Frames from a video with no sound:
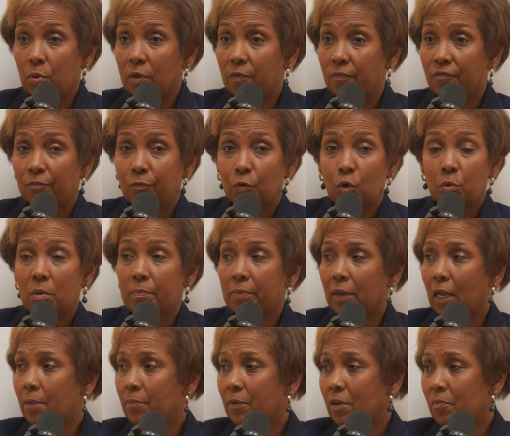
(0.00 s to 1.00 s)
Who would
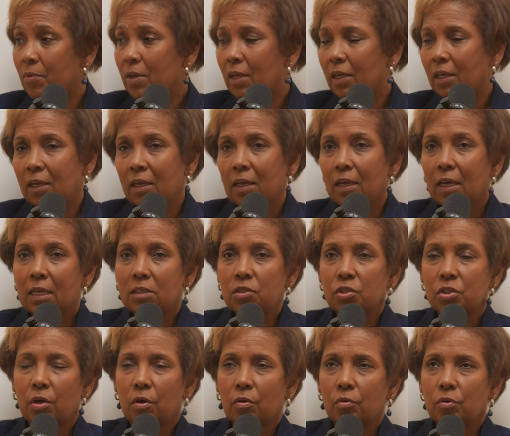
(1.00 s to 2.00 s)
blame them? And
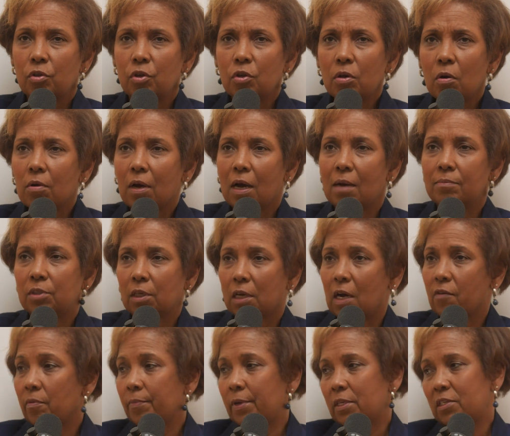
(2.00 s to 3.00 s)
so you don't come to
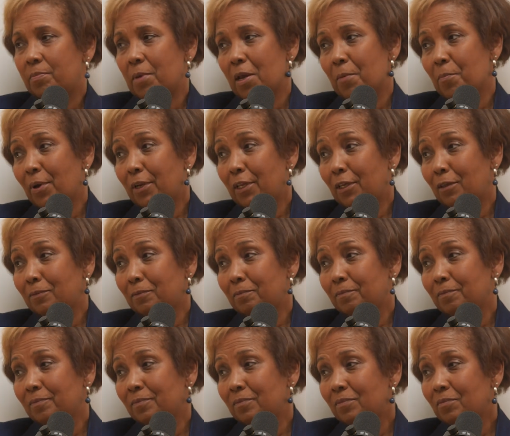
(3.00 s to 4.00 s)
government to make money.
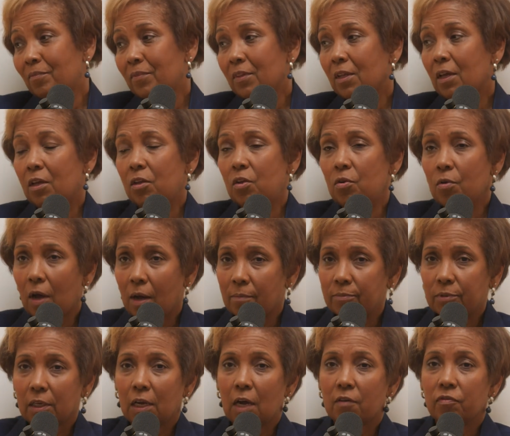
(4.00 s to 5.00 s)
You
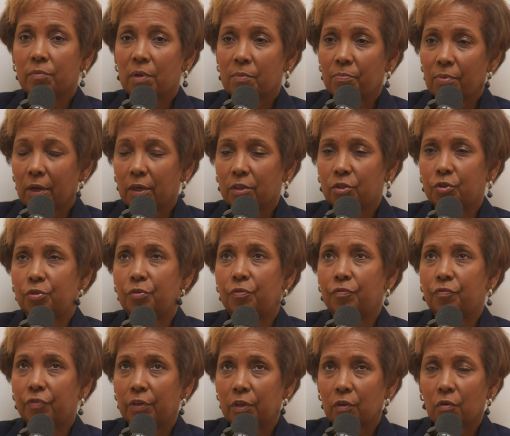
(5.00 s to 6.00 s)
come to government because you
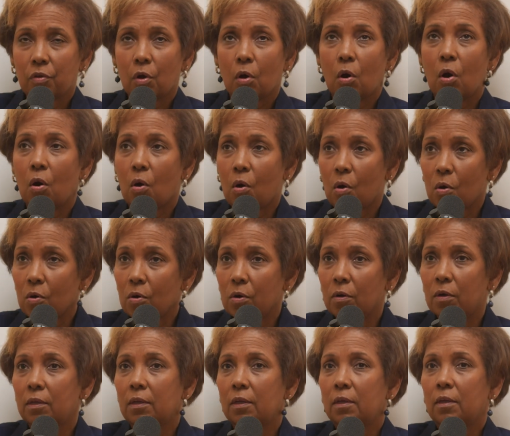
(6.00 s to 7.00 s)
feel the
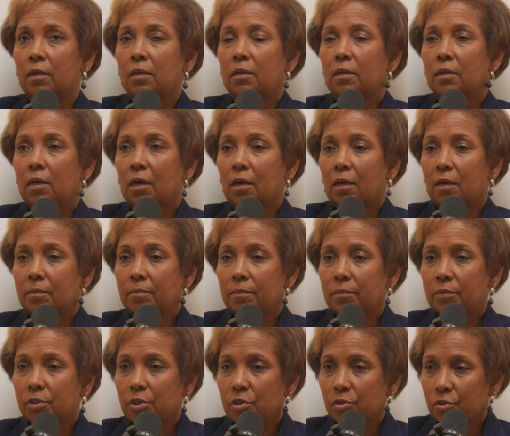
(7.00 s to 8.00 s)
call
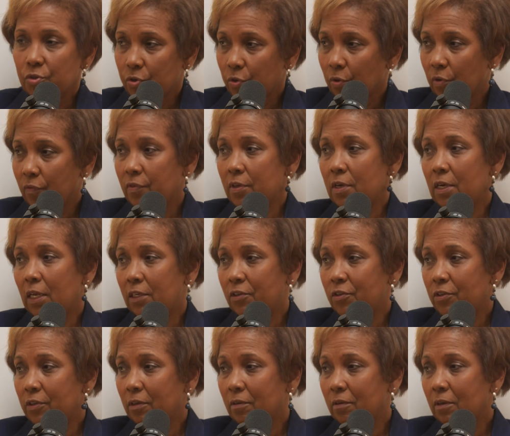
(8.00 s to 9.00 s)
to serve the
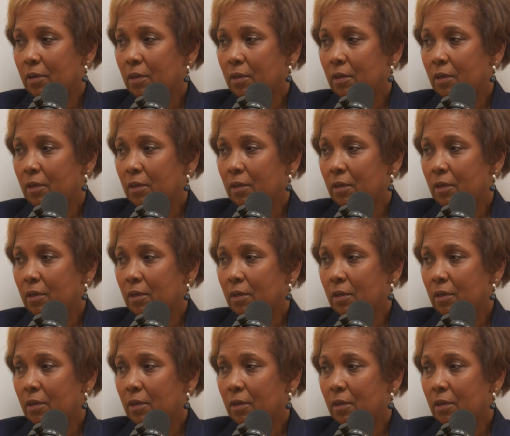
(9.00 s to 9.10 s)
nation,